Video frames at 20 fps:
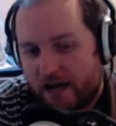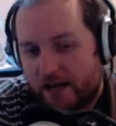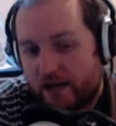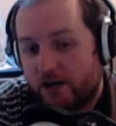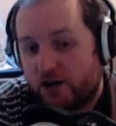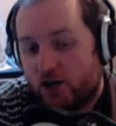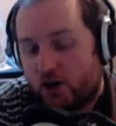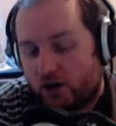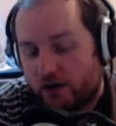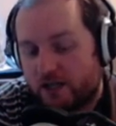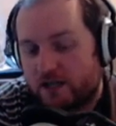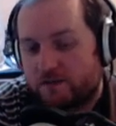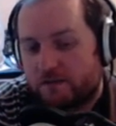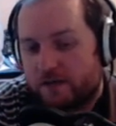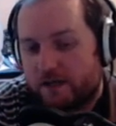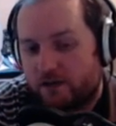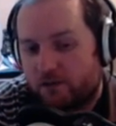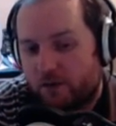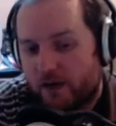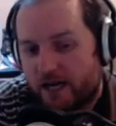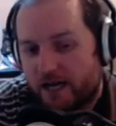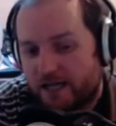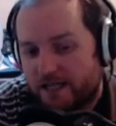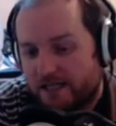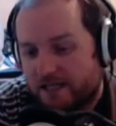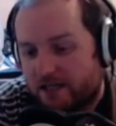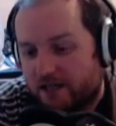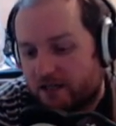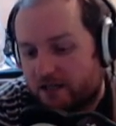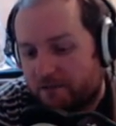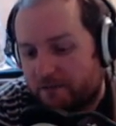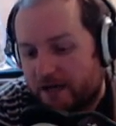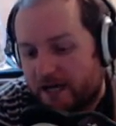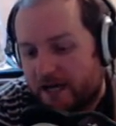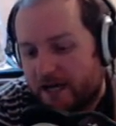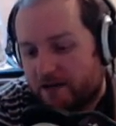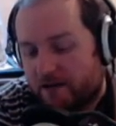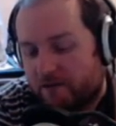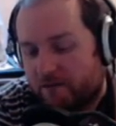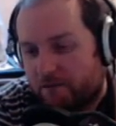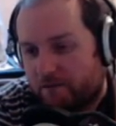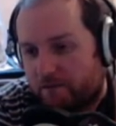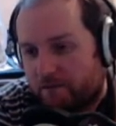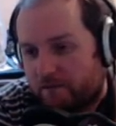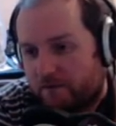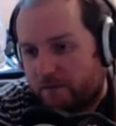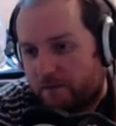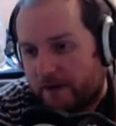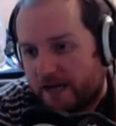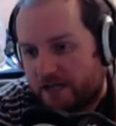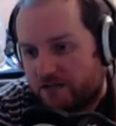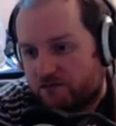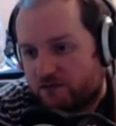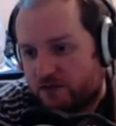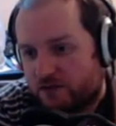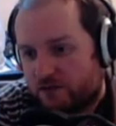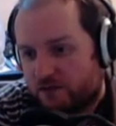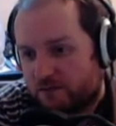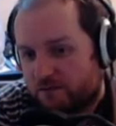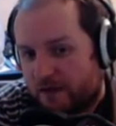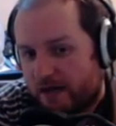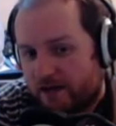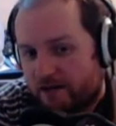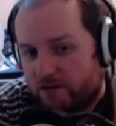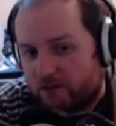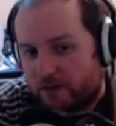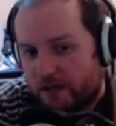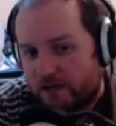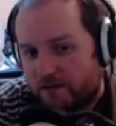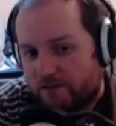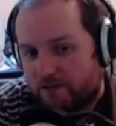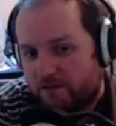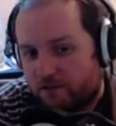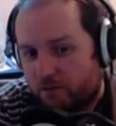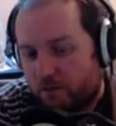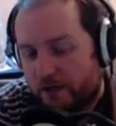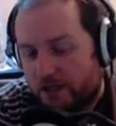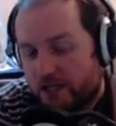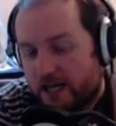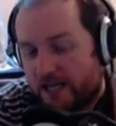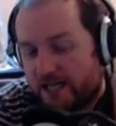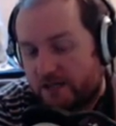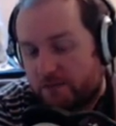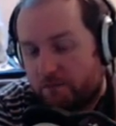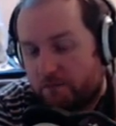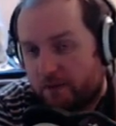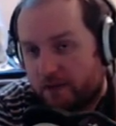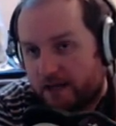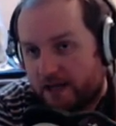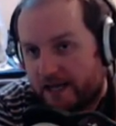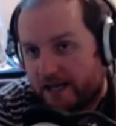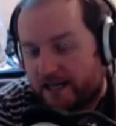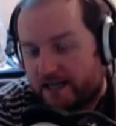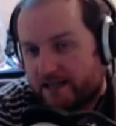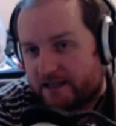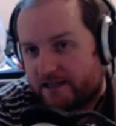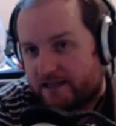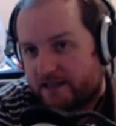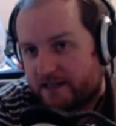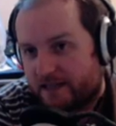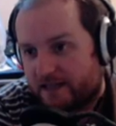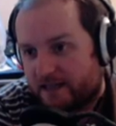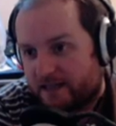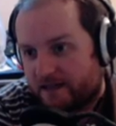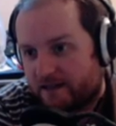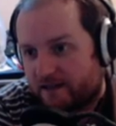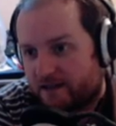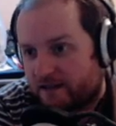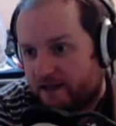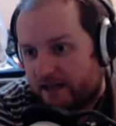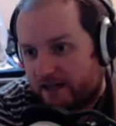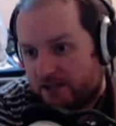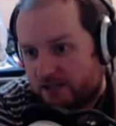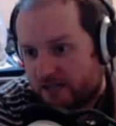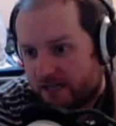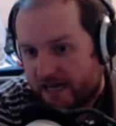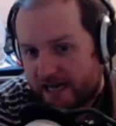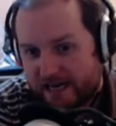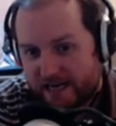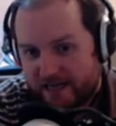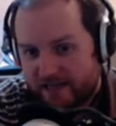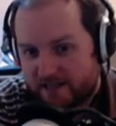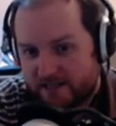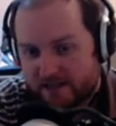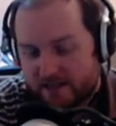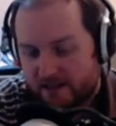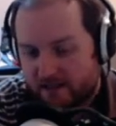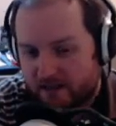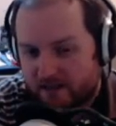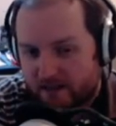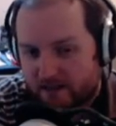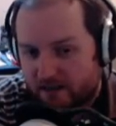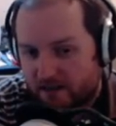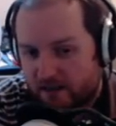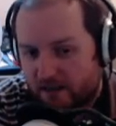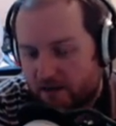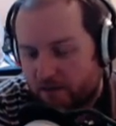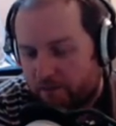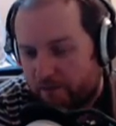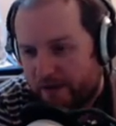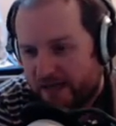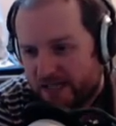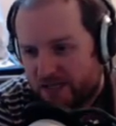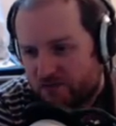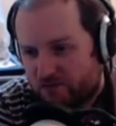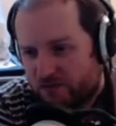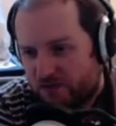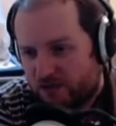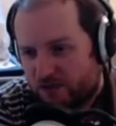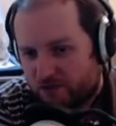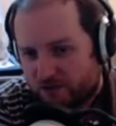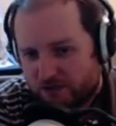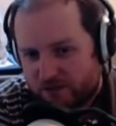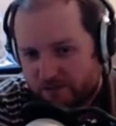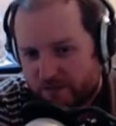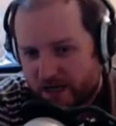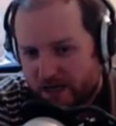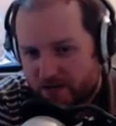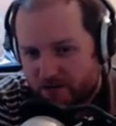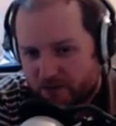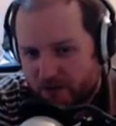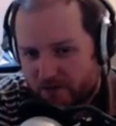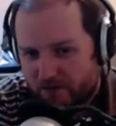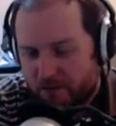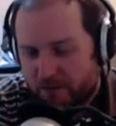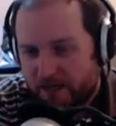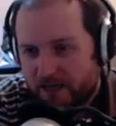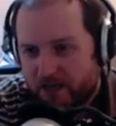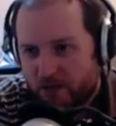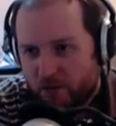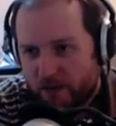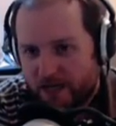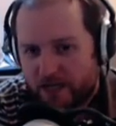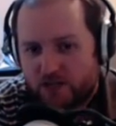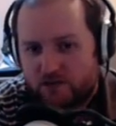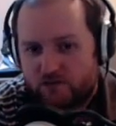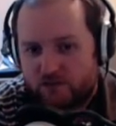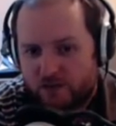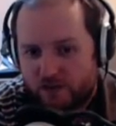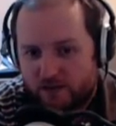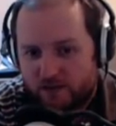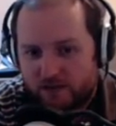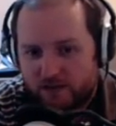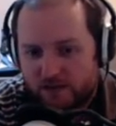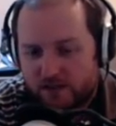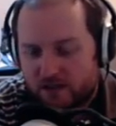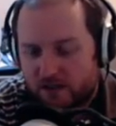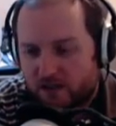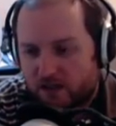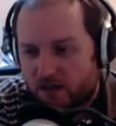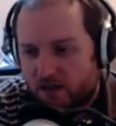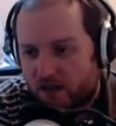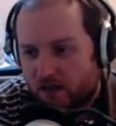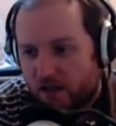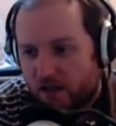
it annoys me when I see on the back for best results microwave, which it's blatantly it's lies. Best results microwave. You mean quickest results?